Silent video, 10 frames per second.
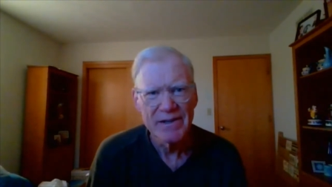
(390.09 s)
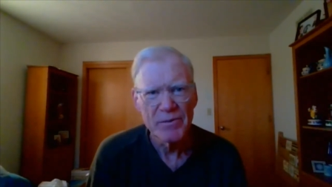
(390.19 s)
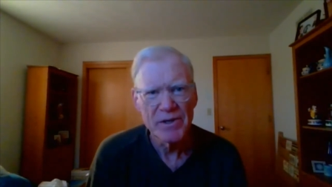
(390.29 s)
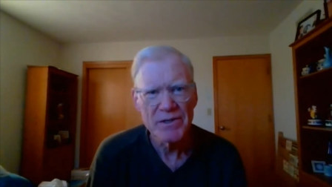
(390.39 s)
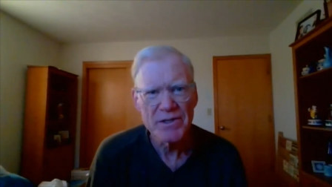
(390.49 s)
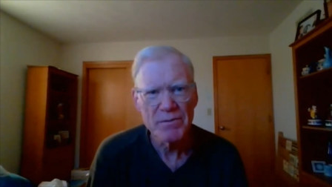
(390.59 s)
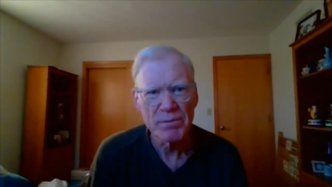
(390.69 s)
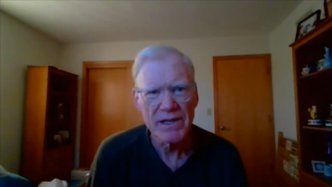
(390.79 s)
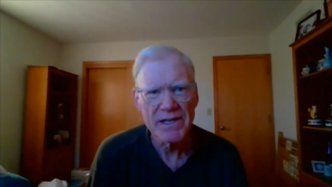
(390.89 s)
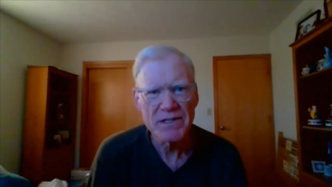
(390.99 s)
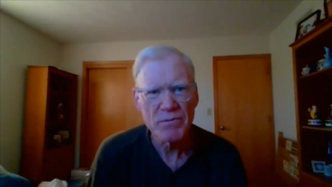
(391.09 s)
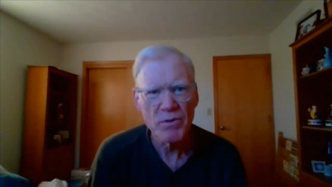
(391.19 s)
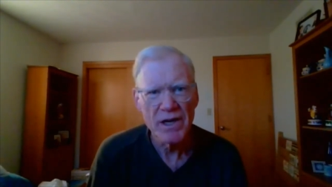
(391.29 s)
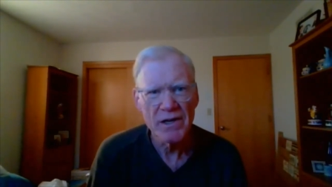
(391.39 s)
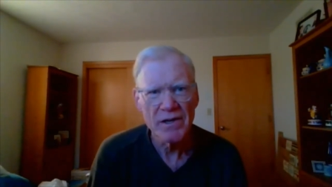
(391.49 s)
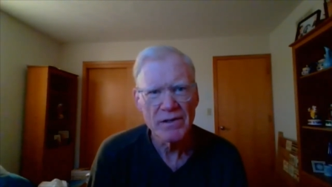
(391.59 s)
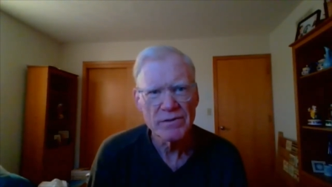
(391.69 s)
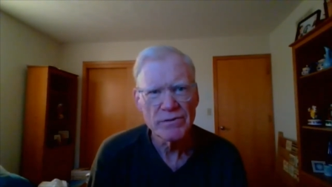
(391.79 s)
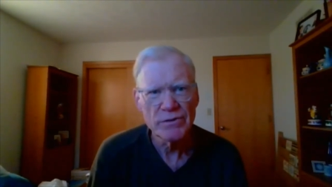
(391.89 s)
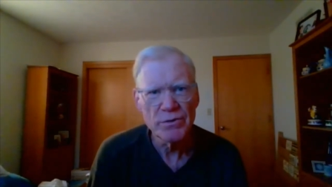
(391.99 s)
Where's the place where
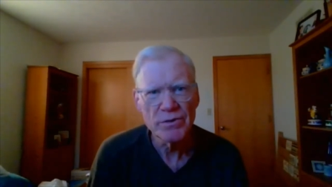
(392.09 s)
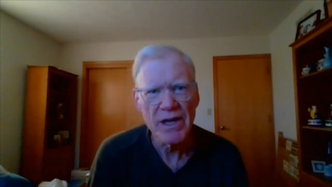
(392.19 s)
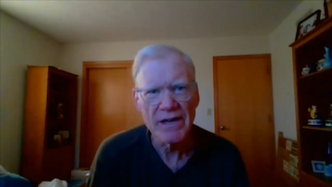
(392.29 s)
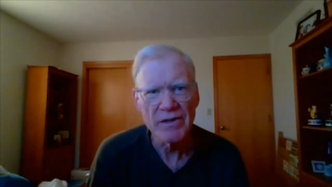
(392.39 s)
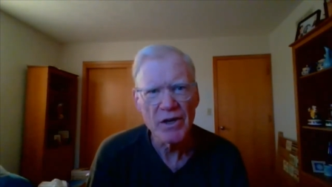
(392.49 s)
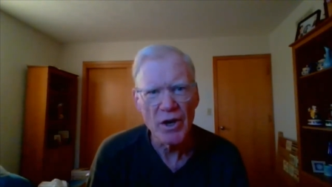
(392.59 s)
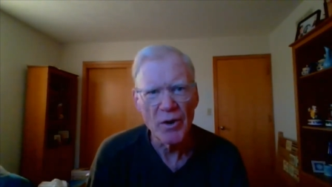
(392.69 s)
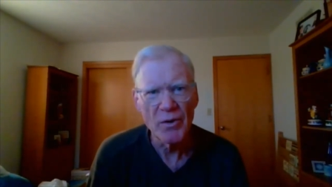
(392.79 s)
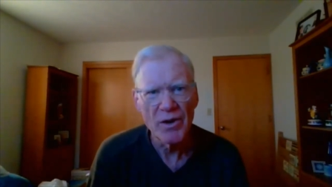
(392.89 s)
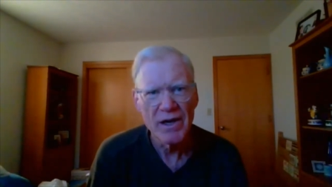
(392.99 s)
you can go